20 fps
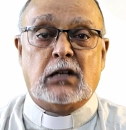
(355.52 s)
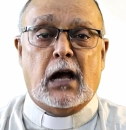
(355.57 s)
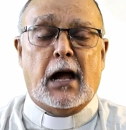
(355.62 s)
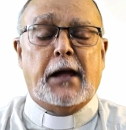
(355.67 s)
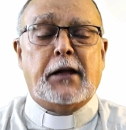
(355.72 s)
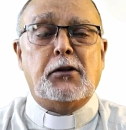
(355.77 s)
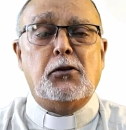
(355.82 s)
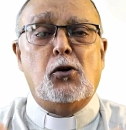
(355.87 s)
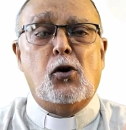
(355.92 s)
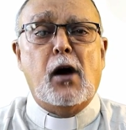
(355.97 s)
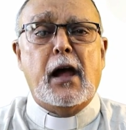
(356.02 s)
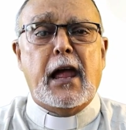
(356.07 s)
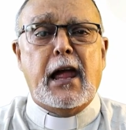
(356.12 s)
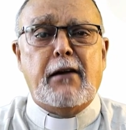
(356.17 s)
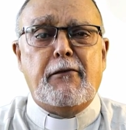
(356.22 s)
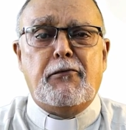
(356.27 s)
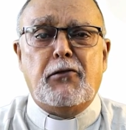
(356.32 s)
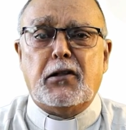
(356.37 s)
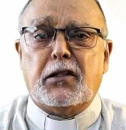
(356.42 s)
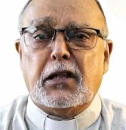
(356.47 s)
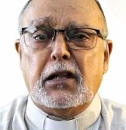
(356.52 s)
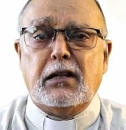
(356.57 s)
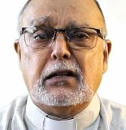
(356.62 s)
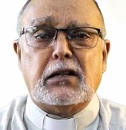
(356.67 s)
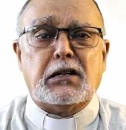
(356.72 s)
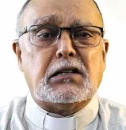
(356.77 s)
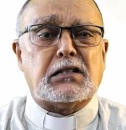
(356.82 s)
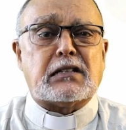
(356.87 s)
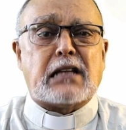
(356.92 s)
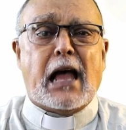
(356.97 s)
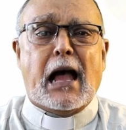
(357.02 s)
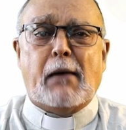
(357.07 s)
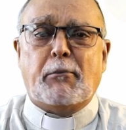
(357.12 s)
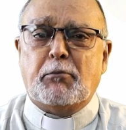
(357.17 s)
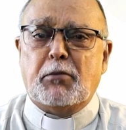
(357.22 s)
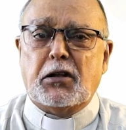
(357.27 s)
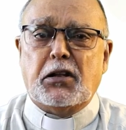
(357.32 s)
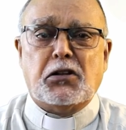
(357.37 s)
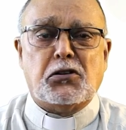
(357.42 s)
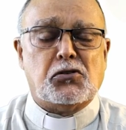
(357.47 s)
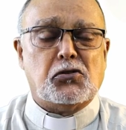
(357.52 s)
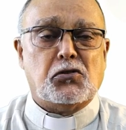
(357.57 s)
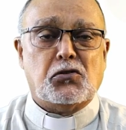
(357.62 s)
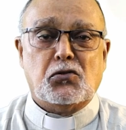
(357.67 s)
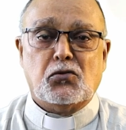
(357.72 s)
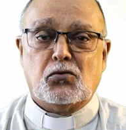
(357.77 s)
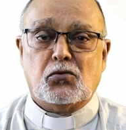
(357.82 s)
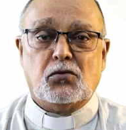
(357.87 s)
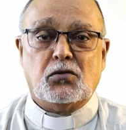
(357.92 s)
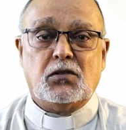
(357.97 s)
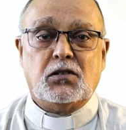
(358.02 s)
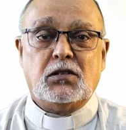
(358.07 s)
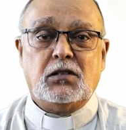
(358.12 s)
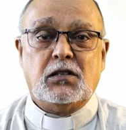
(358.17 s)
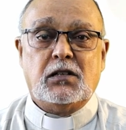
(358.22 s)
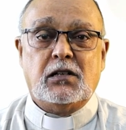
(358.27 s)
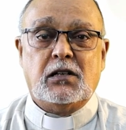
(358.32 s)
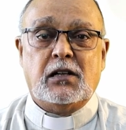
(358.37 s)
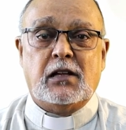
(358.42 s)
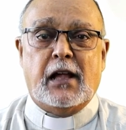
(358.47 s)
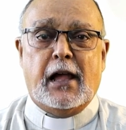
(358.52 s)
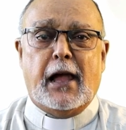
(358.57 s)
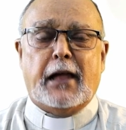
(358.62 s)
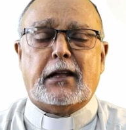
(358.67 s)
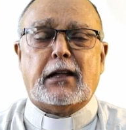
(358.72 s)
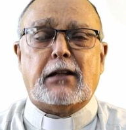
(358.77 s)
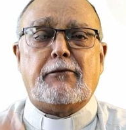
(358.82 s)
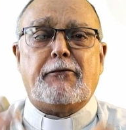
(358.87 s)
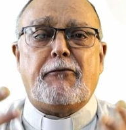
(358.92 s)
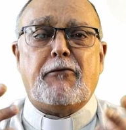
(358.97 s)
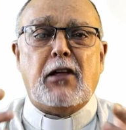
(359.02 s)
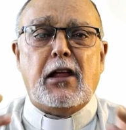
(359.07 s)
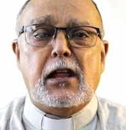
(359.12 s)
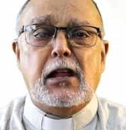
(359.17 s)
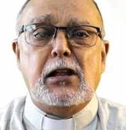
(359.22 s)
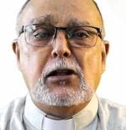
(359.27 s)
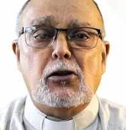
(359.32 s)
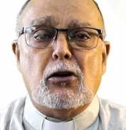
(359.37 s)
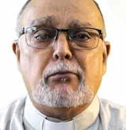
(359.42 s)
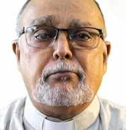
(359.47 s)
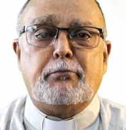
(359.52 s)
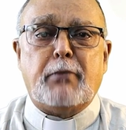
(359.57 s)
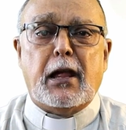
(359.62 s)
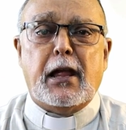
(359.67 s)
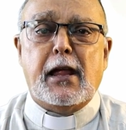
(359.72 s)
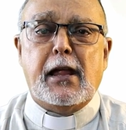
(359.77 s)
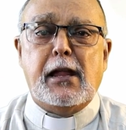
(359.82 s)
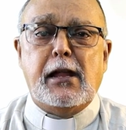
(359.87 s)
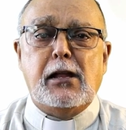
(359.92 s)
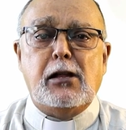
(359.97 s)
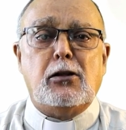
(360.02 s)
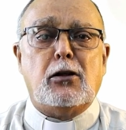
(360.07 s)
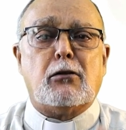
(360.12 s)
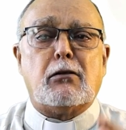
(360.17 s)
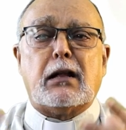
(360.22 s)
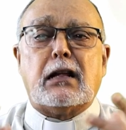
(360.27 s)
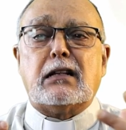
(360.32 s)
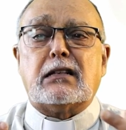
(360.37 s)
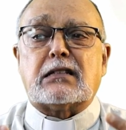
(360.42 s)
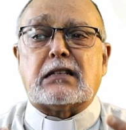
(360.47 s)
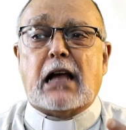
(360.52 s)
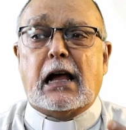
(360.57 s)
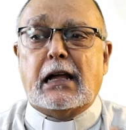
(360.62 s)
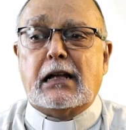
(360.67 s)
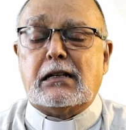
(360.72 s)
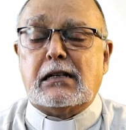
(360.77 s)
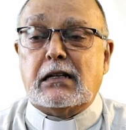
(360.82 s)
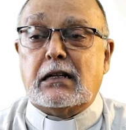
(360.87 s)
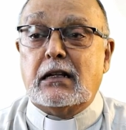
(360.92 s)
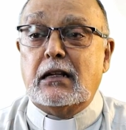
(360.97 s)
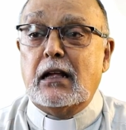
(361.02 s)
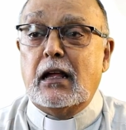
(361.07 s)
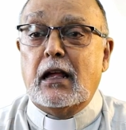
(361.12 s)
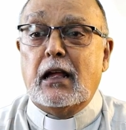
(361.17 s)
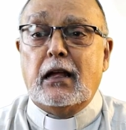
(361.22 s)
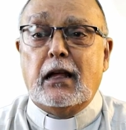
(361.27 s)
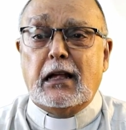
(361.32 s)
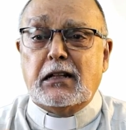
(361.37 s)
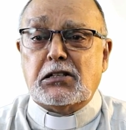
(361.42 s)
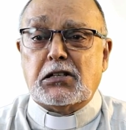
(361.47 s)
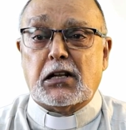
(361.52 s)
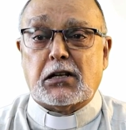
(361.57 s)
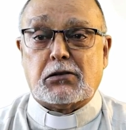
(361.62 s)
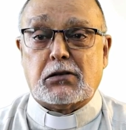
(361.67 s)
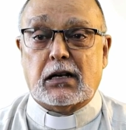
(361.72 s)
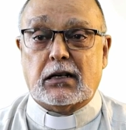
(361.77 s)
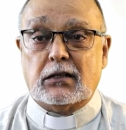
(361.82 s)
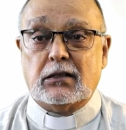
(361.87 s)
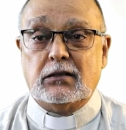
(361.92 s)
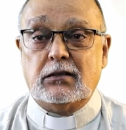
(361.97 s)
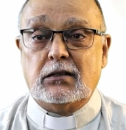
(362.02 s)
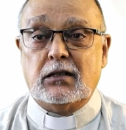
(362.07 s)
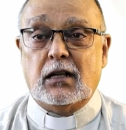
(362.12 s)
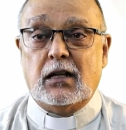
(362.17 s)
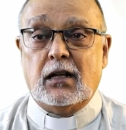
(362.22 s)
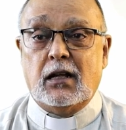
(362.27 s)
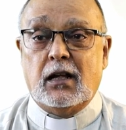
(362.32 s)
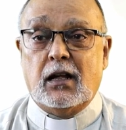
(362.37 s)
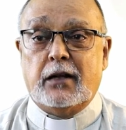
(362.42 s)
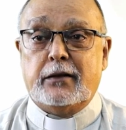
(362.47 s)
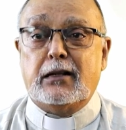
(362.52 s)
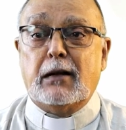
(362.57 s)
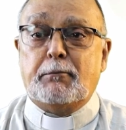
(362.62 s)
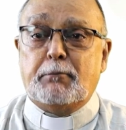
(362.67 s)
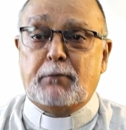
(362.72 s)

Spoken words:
I know everything that is happening to you. I can feel your pain, your anxiety, etc." The